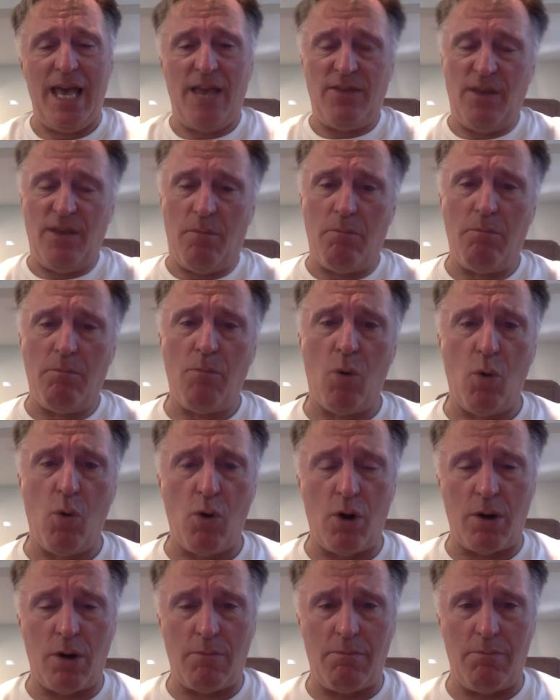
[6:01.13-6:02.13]
the
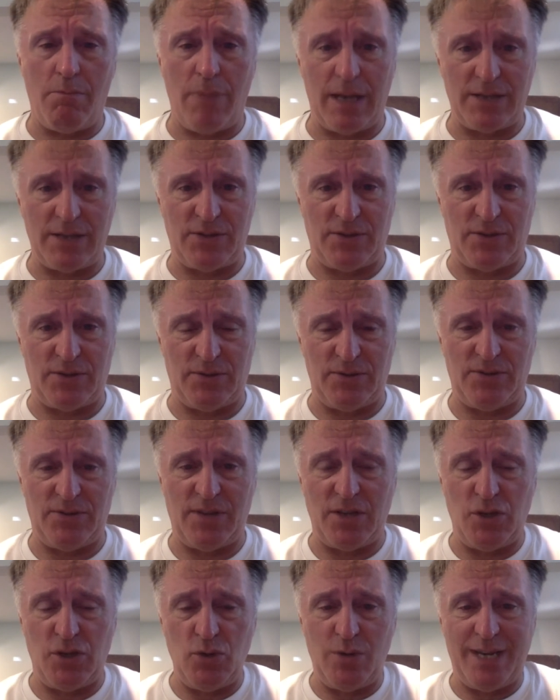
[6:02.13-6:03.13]
more muscles
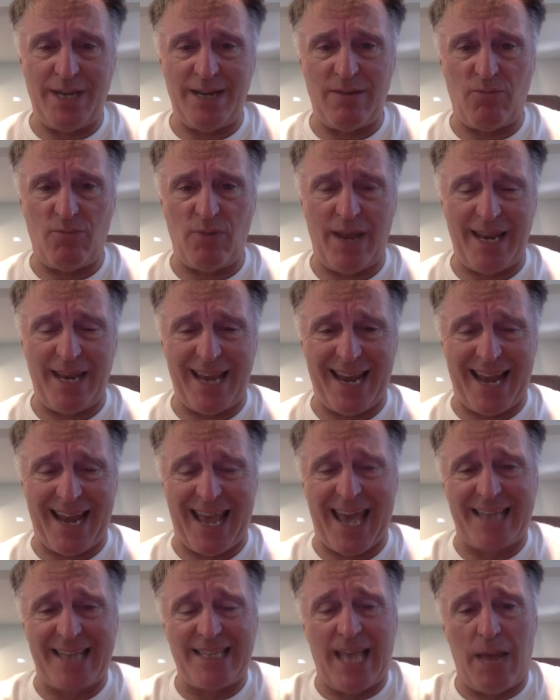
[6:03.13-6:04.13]
that you can
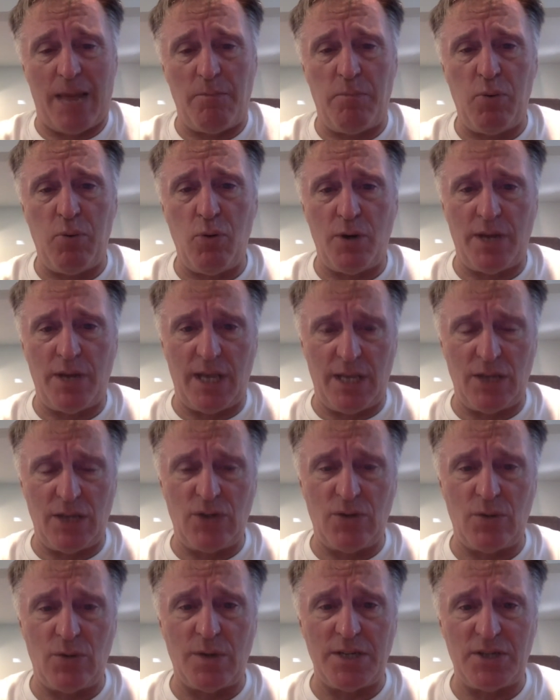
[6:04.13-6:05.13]
enact and put
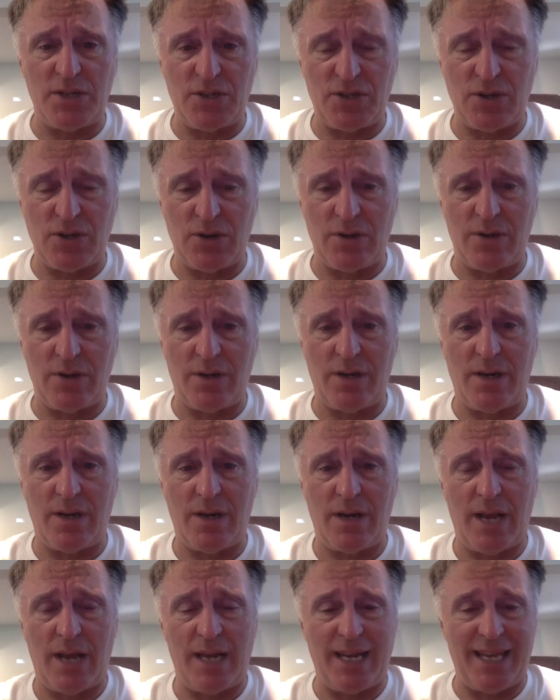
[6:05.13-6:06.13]
into a certain
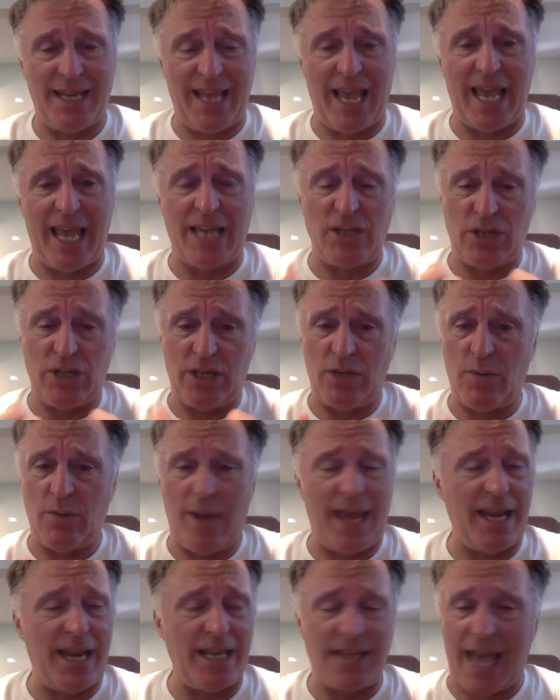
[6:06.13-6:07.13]
and engage in
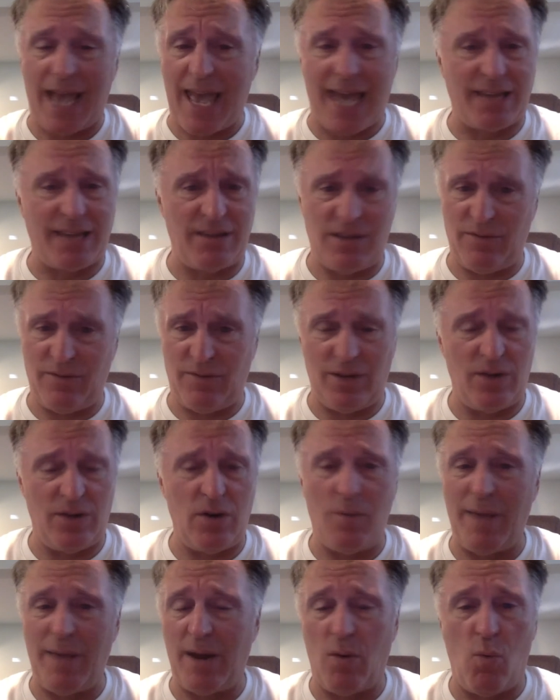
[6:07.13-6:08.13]
any activity, no
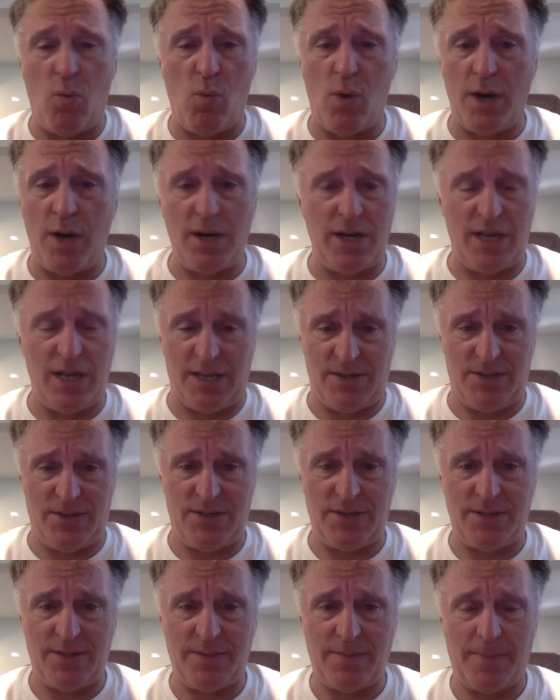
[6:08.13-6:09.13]
matter what it
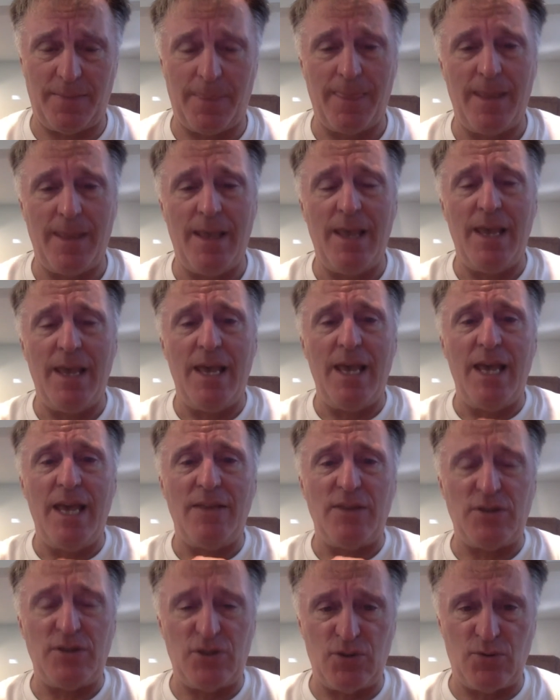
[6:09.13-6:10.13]
is,
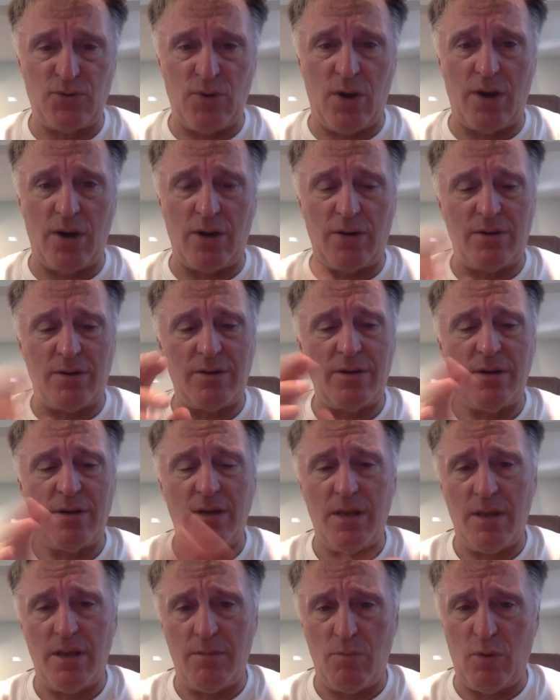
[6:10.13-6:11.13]
the stronger,
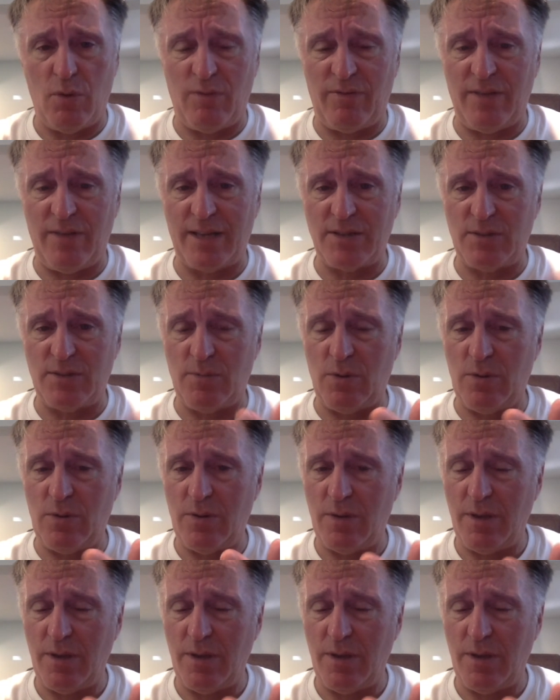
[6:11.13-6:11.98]
more flexible,